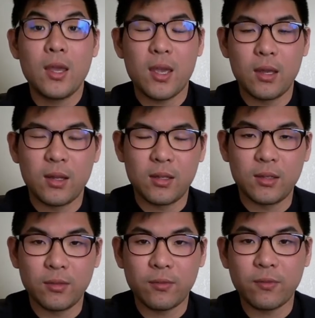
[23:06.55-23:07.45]
and uh,
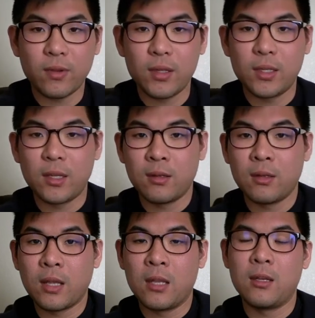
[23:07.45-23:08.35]
they then
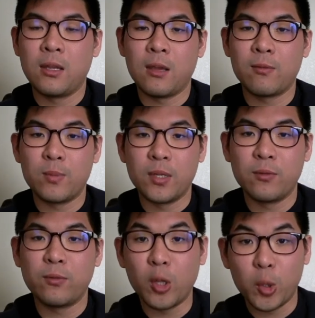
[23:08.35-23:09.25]
and they have been
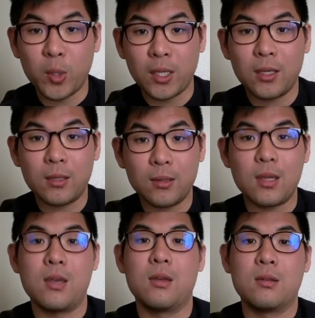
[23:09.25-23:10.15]
following it,
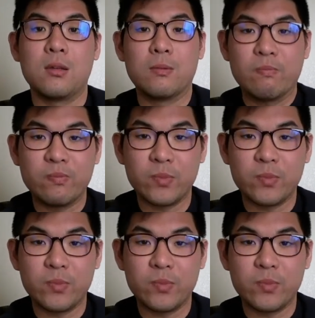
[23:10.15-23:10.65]
and um,